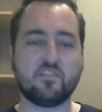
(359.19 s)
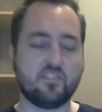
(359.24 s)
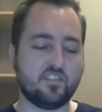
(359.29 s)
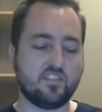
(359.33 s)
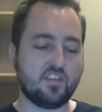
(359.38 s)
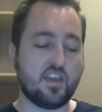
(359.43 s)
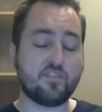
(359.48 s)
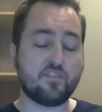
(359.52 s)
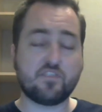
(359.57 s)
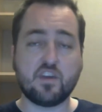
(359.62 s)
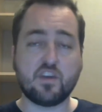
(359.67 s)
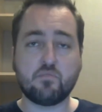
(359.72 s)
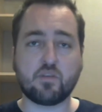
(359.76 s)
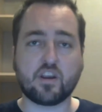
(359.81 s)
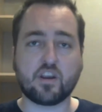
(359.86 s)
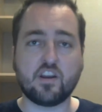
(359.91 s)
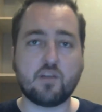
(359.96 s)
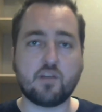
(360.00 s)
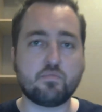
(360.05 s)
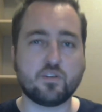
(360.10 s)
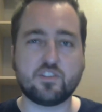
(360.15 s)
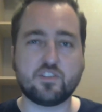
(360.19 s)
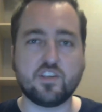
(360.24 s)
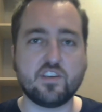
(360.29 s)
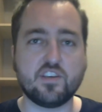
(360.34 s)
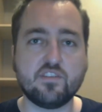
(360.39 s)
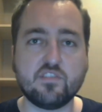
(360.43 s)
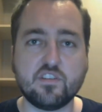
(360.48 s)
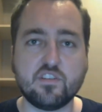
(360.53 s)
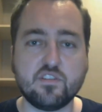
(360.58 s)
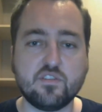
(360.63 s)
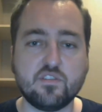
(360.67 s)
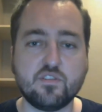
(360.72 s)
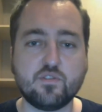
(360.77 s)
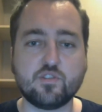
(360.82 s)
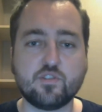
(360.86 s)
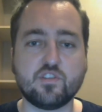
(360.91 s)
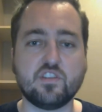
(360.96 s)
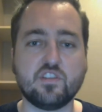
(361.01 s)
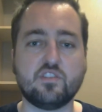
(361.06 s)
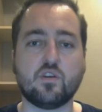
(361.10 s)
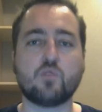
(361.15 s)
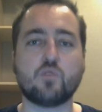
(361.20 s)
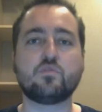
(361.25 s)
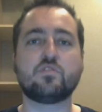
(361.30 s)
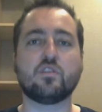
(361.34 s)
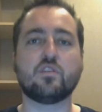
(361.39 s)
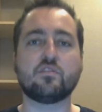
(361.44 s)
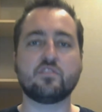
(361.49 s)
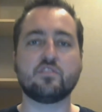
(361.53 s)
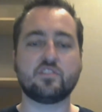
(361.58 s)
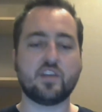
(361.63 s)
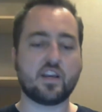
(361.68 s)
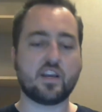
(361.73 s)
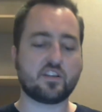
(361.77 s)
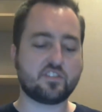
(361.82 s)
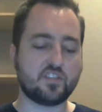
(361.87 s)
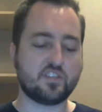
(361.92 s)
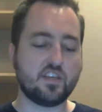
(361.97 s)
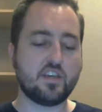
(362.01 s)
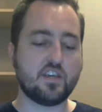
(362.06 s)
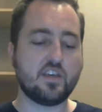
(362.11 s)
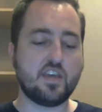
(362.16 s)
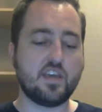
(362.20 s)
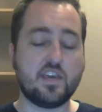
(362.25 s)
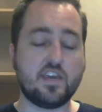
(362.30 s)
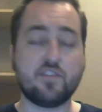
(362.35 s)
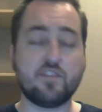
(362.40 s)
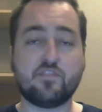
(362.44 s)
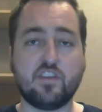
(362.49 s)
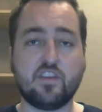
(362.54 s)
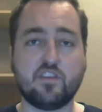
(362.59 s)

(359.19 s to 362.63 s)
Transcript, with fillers: if they bring it up, which they even usually don't over text, if they do